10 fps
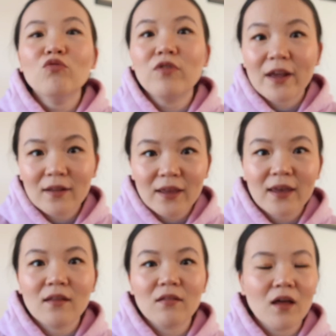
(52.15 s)

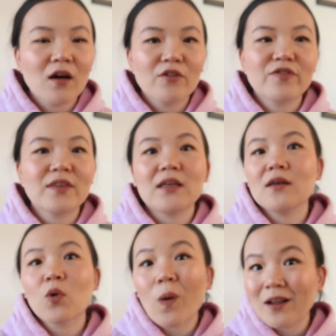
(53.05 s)
Really love
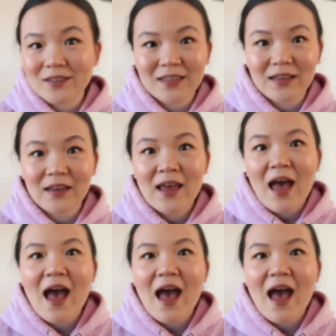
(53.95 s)
the quality